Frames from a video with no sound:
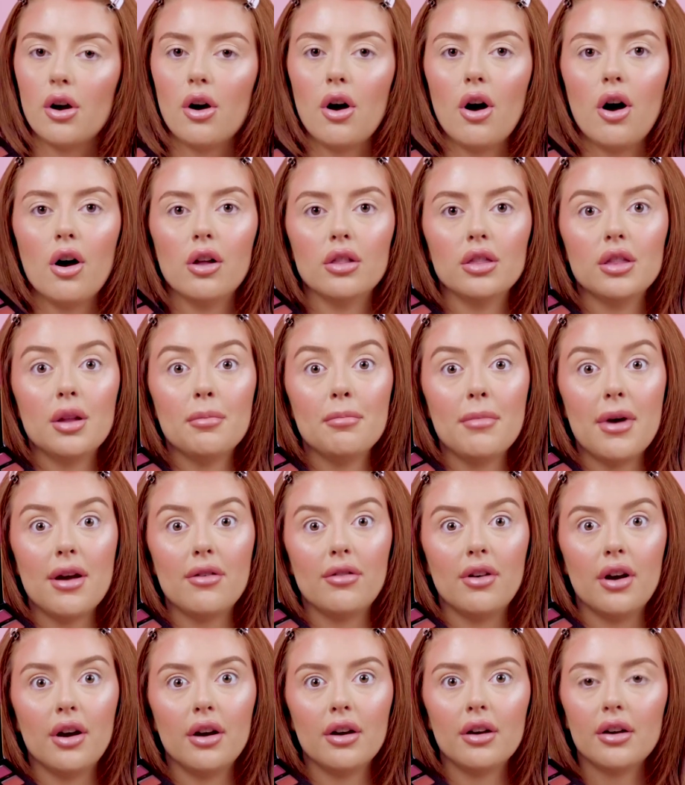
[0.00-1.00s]
on the
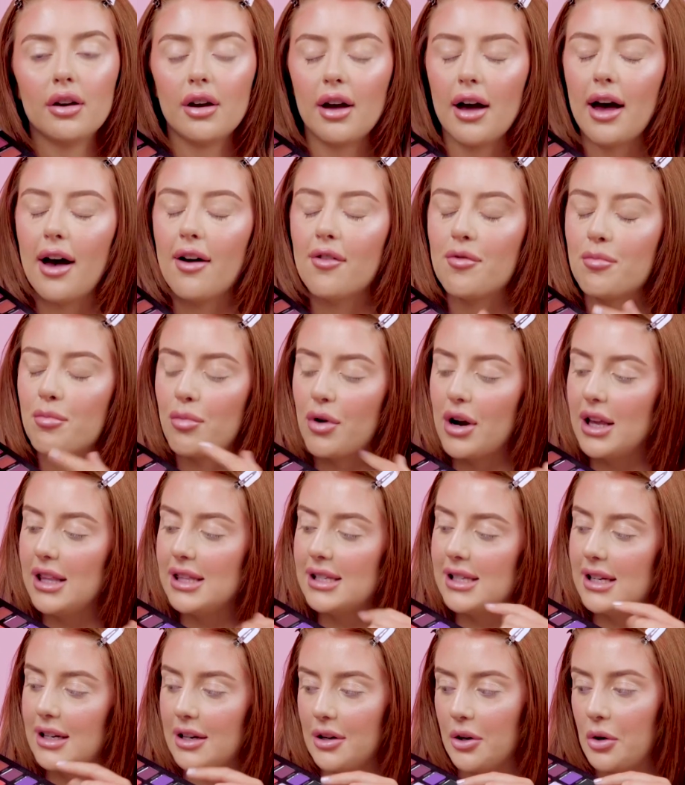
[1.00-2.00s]
mirror I've
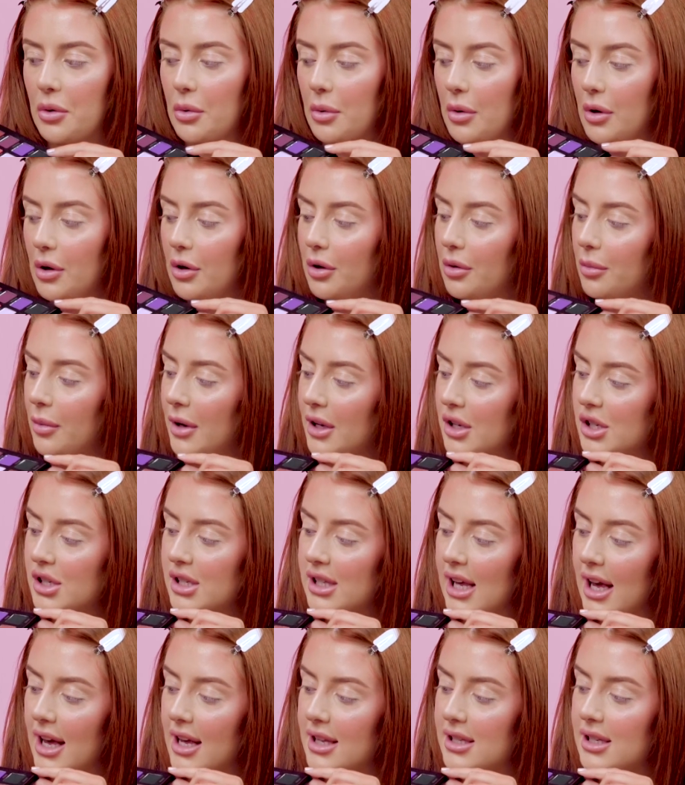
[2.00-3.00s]
printed a quote which
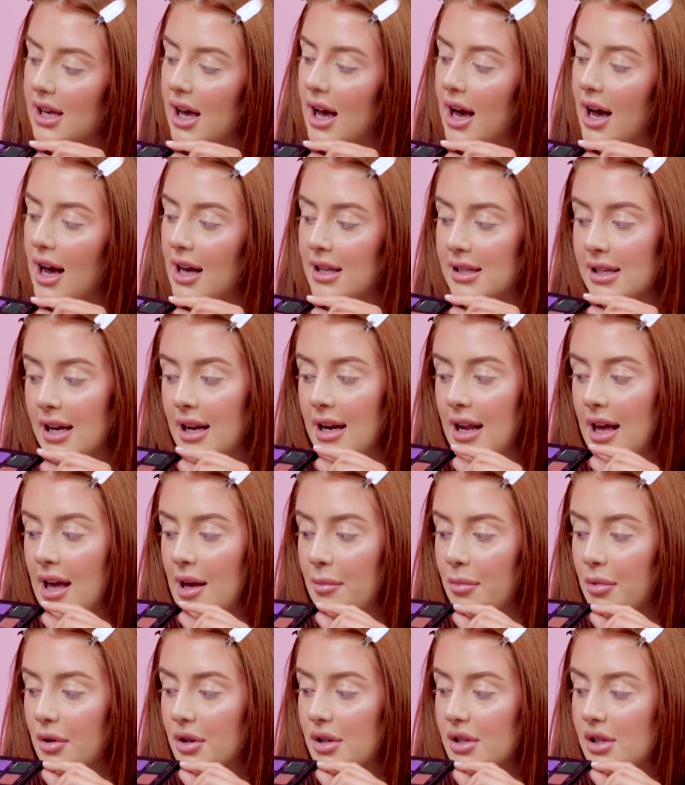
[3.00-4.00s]
says, "Art
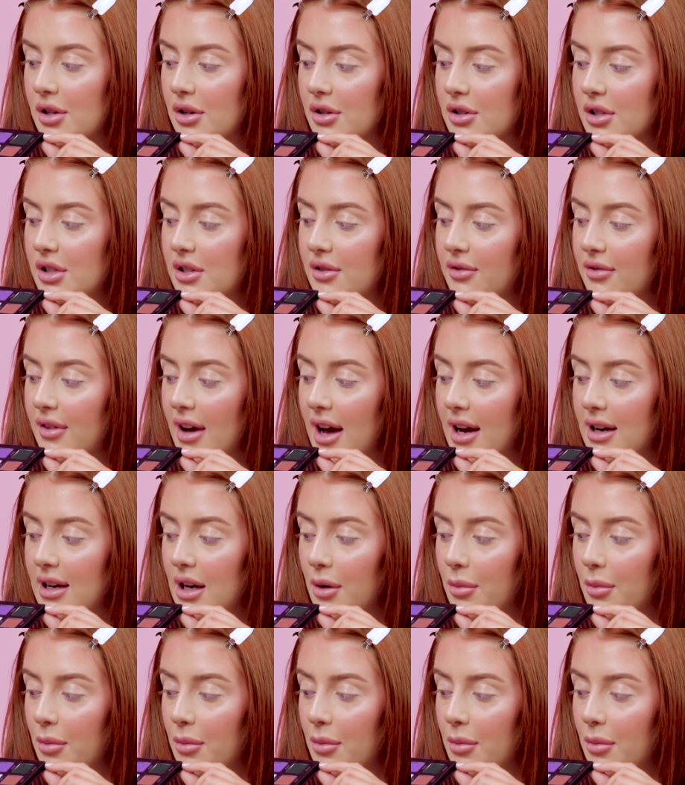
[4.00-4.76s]
enables us to find